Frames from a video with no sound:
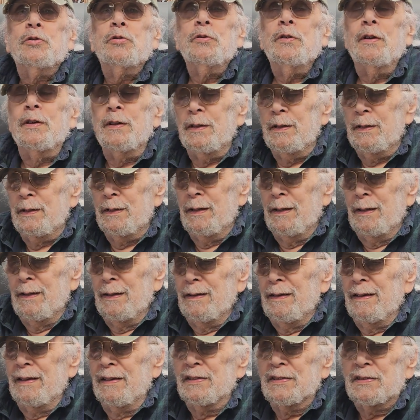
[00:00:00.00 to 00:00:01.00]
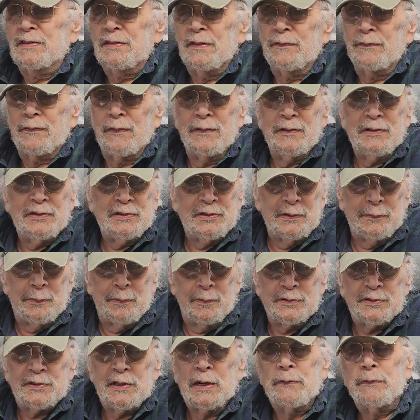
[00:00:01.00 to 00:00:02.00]
What you need is very
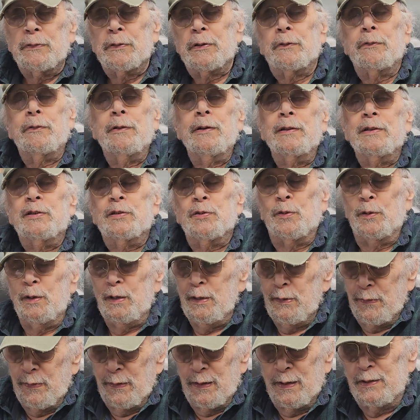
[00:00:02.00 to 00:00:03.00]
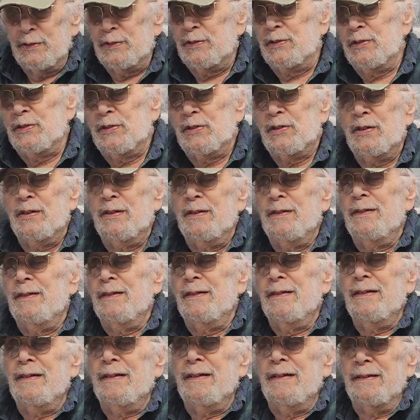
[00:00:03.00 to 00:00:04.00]
simple. It's evergreen 20,000s,
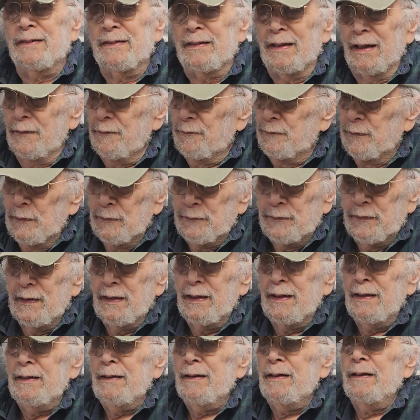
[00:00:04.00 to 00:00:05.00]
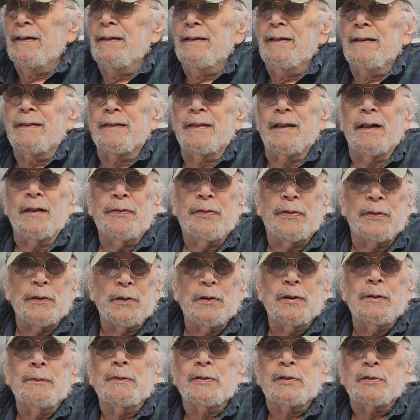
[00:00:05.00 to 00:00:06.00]
not 15, not
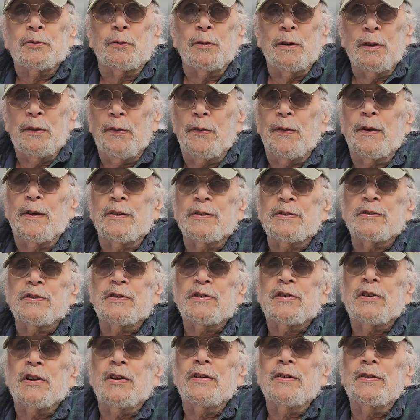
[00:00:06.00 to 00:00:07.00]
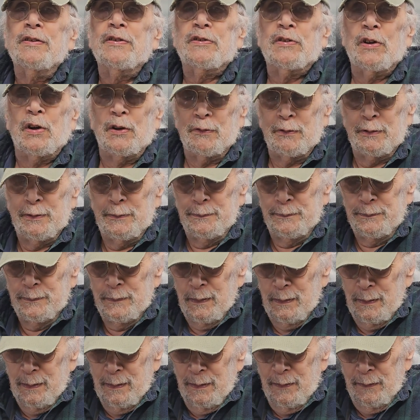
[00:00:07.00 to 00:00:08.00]
30, but 20,000s styrene,
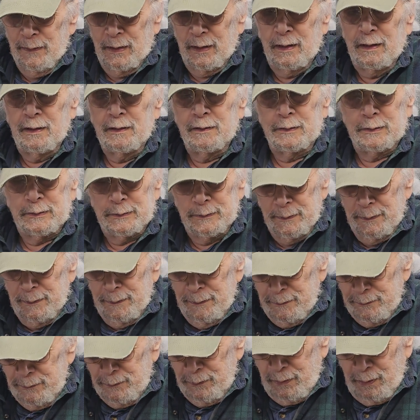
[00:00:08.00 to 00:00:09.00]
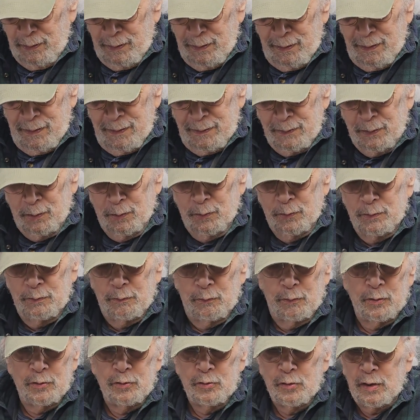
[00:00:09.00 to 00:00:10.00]
clear. No,
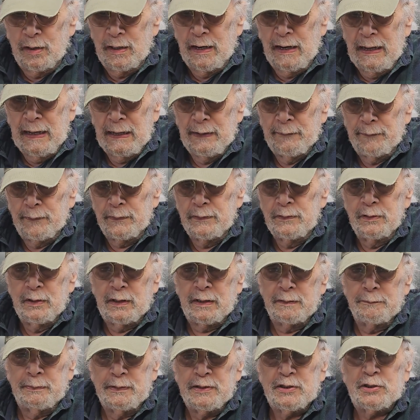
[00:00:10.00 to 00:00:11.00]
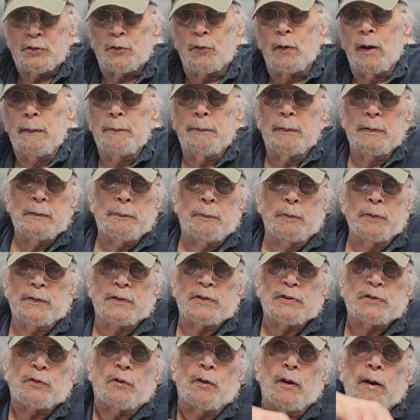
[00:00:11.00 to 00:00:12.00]
well, you can have it. You can be scribe it.
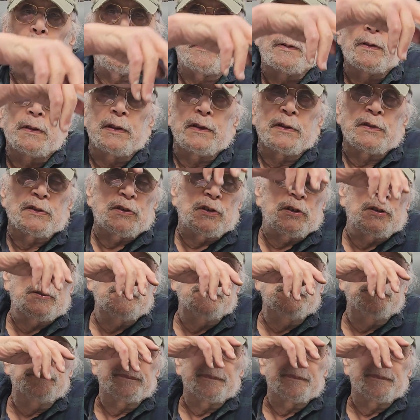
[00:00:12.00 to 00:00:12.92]
Put the scribe on the inside.